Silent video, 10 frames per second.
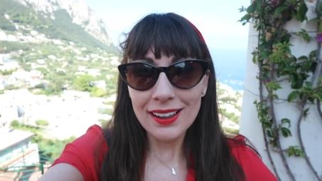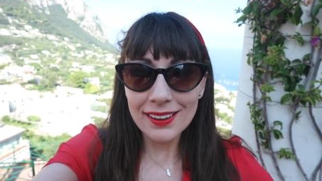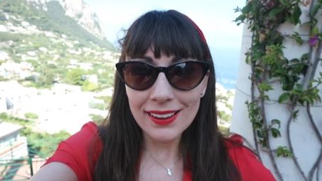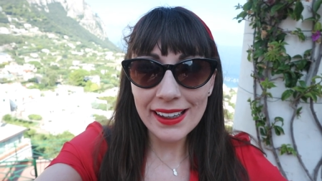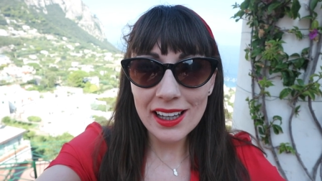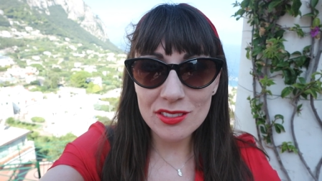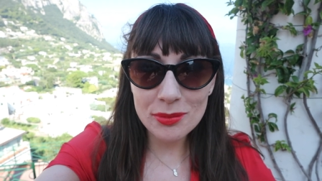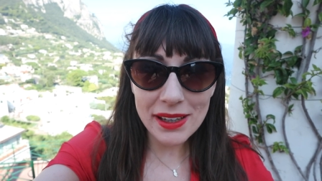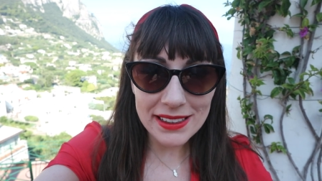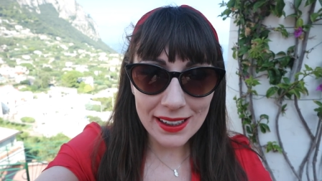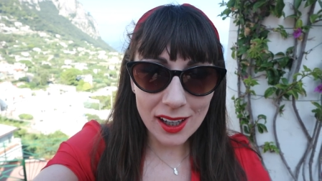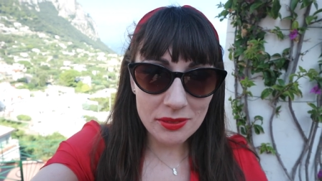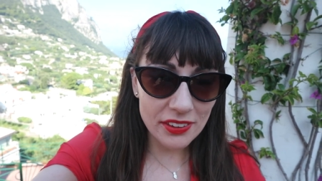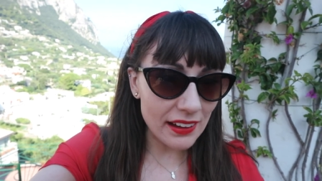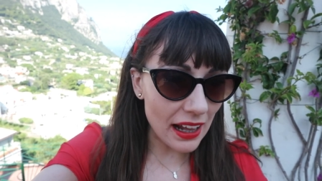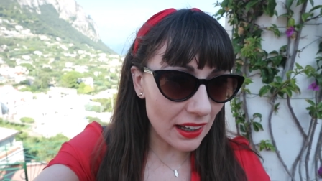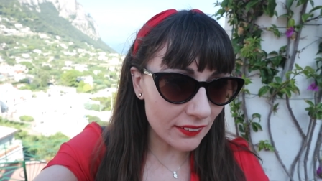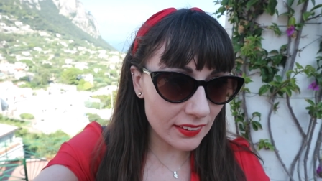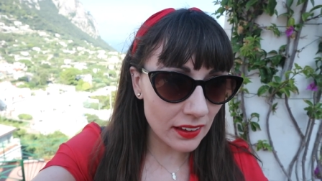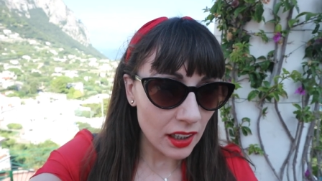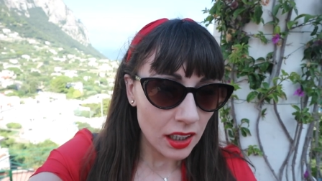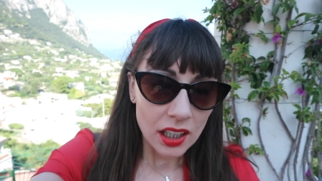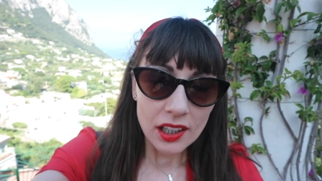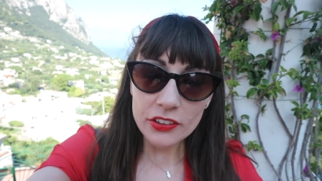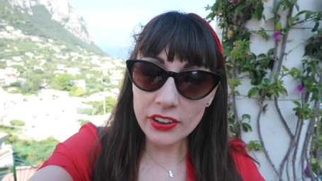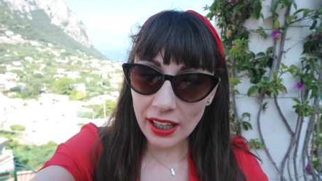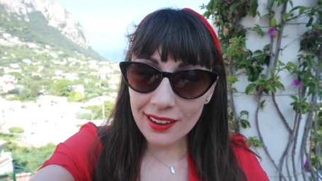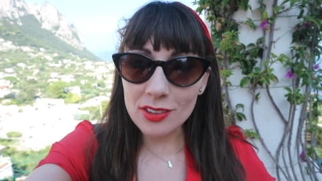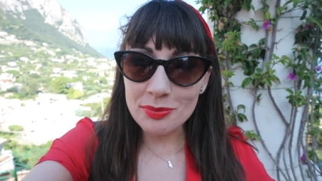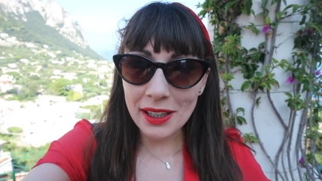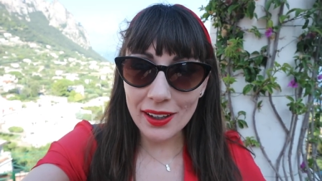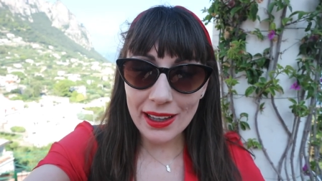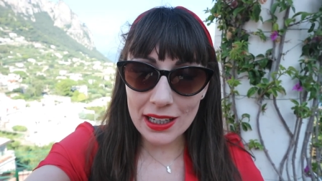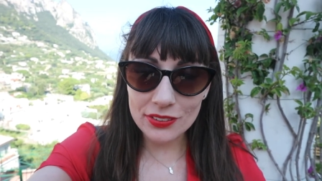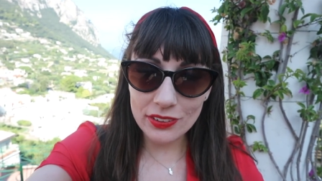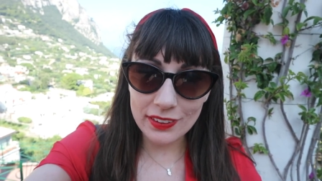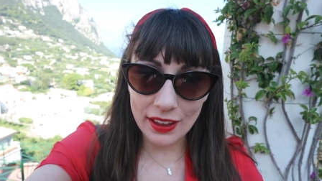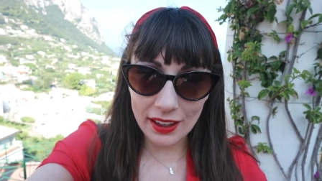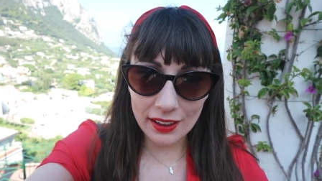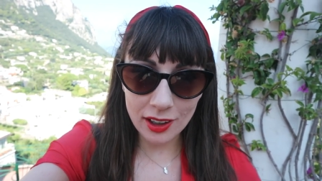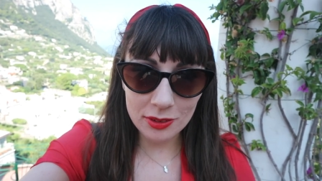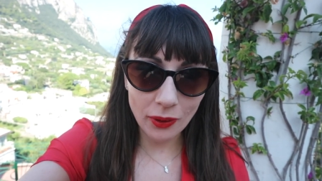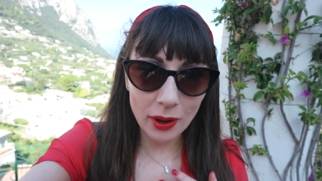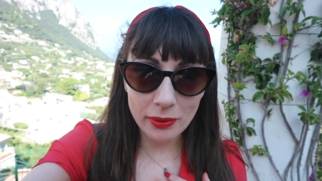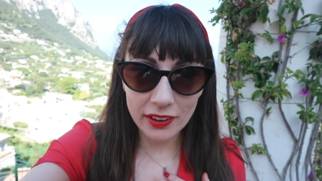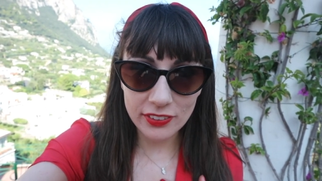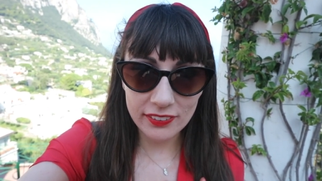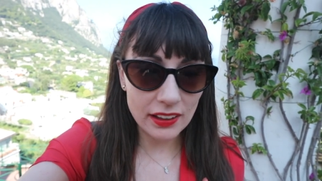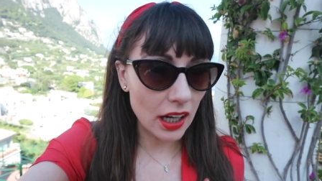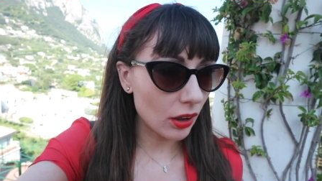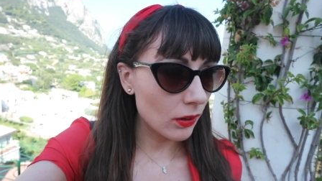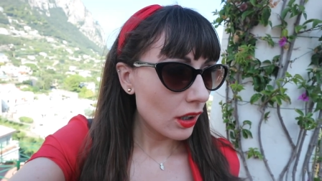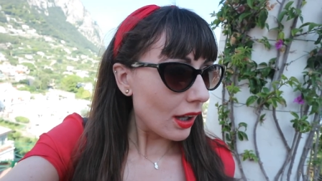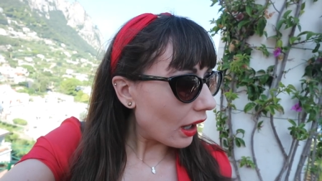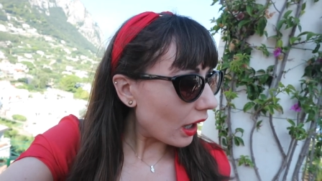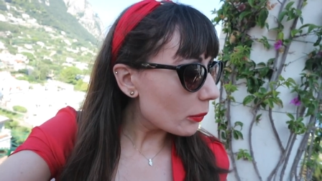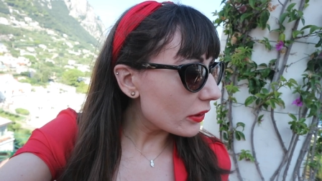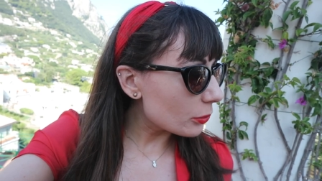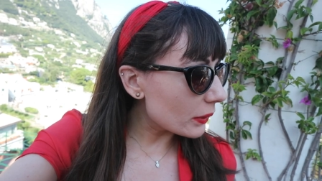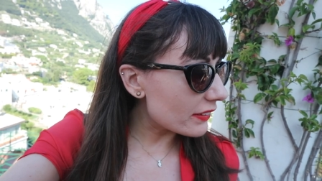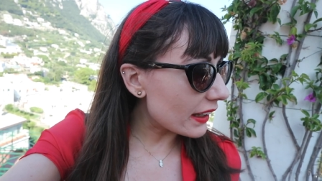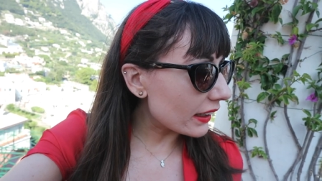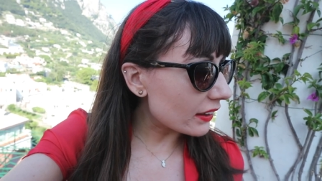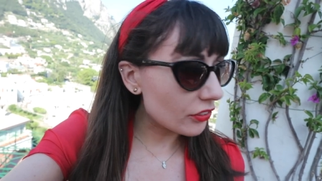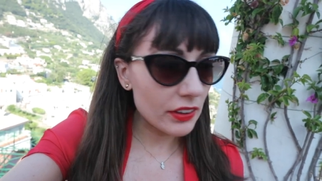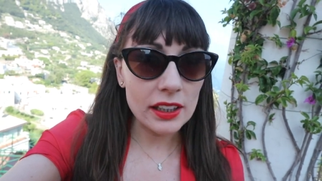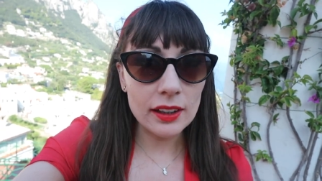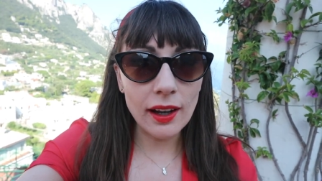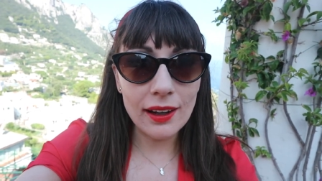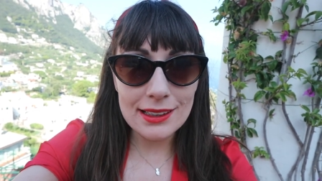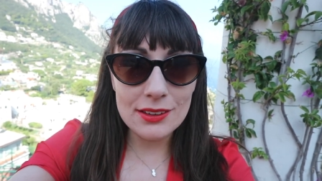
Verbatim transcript: I have made it up the stairs took out on me, I have to say. I'm quite breathless now. I wish we had taken a funicular,